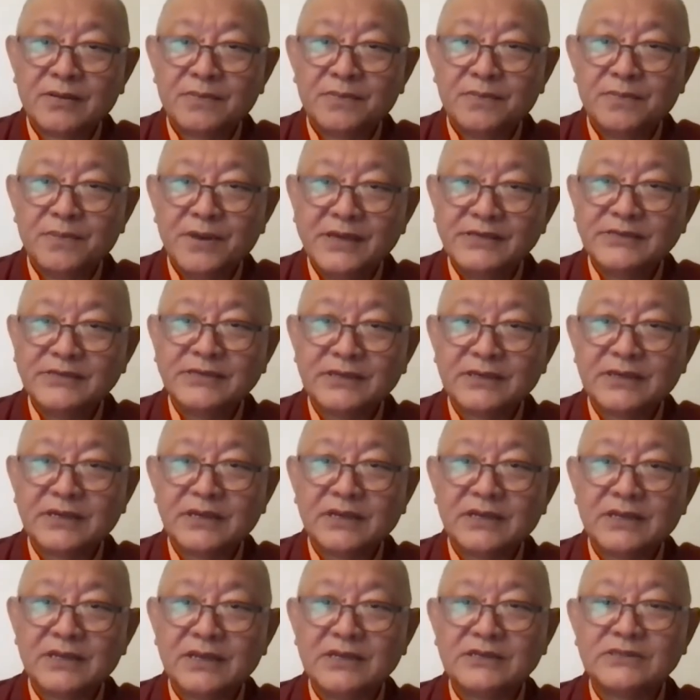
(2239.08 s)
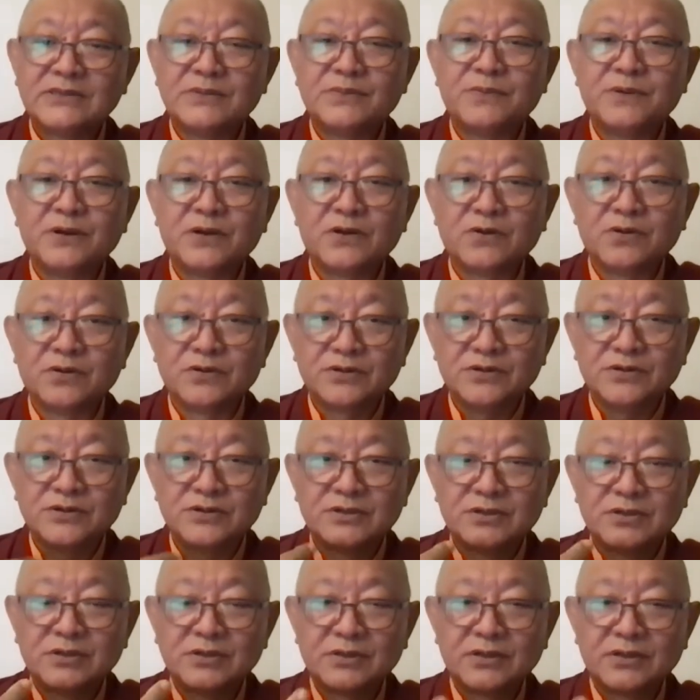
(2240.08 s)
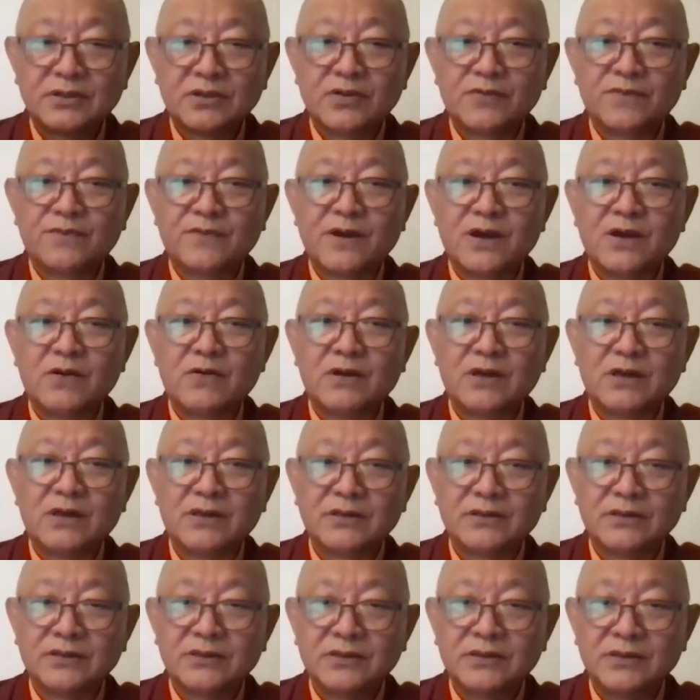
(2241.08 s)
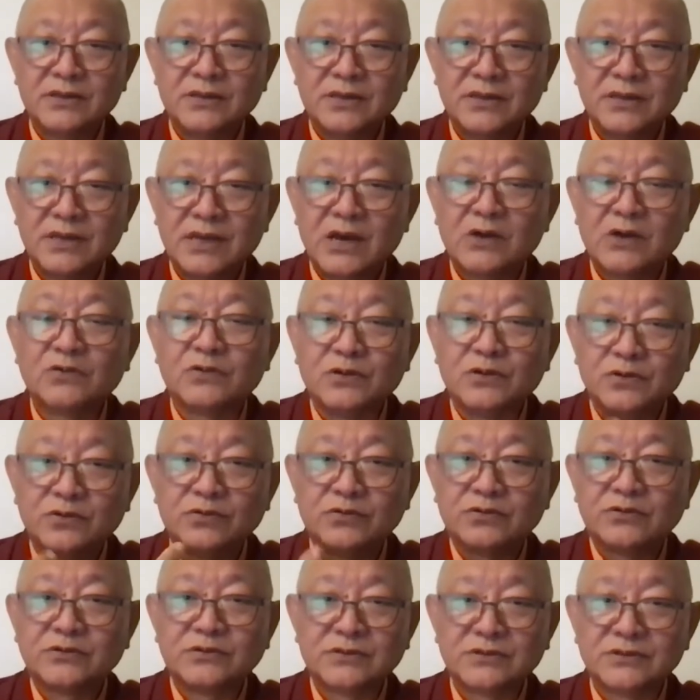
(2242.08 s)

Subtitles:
Basically, it's because of our outlook,